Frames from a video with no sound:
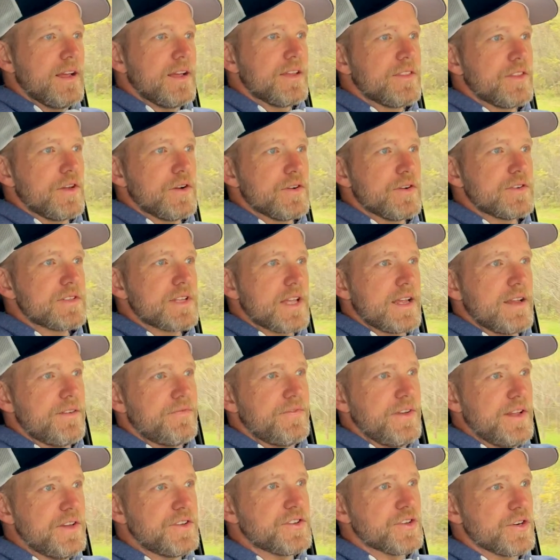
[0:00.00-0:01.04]
there's a
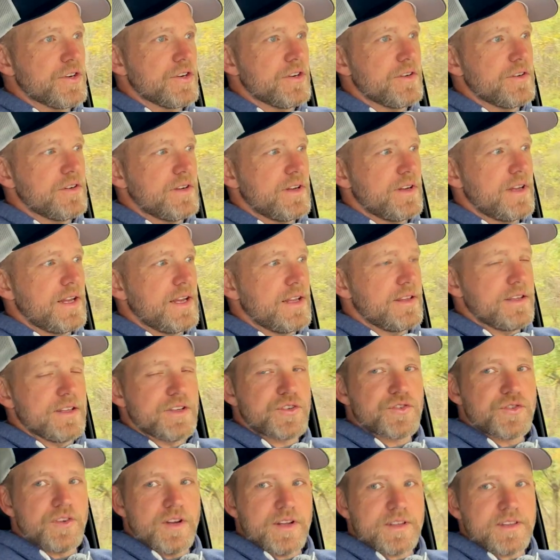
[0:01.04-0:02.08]
feature in this
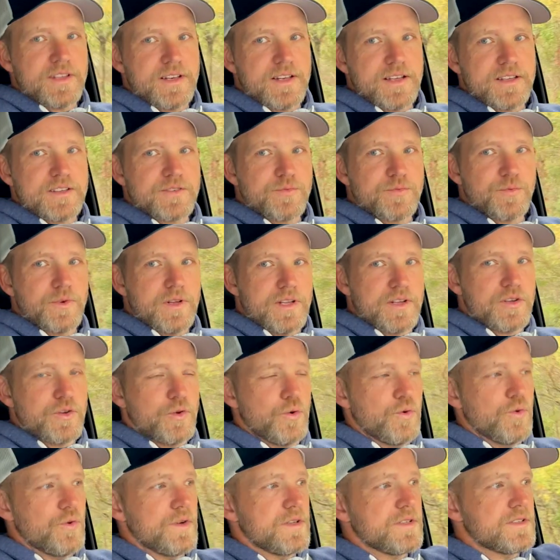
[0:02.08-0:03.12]
truck that's really cool,